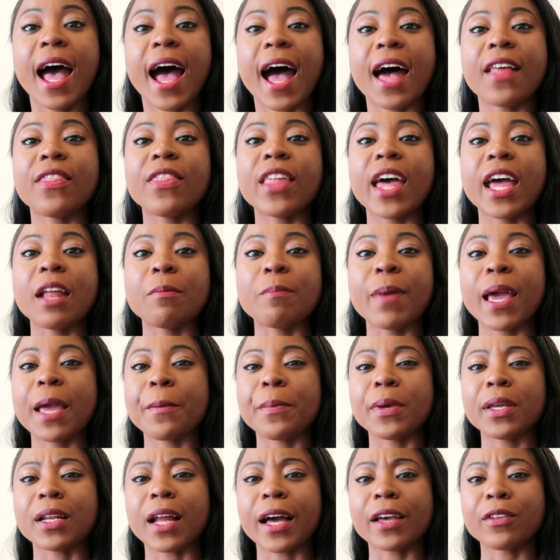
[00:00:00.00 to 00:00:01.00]
and then
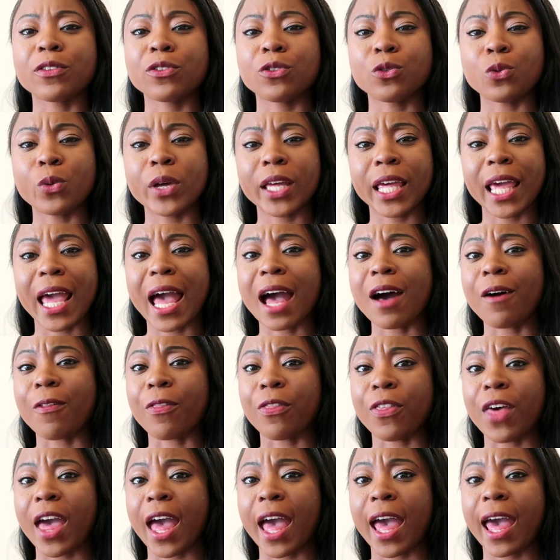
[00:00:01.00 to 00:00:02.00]
maybe like sorting it
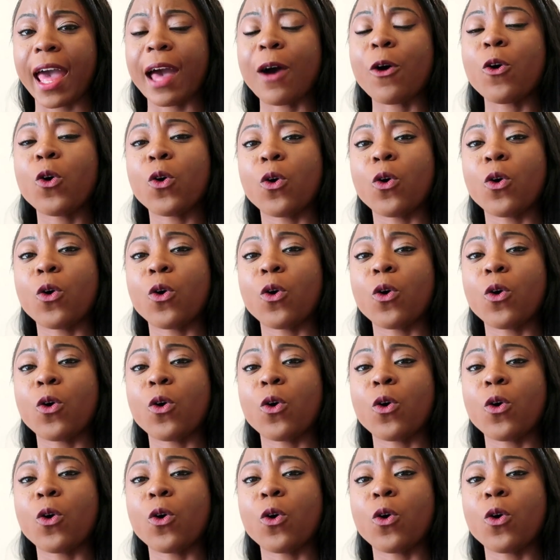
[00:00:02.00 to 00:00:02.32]
out there,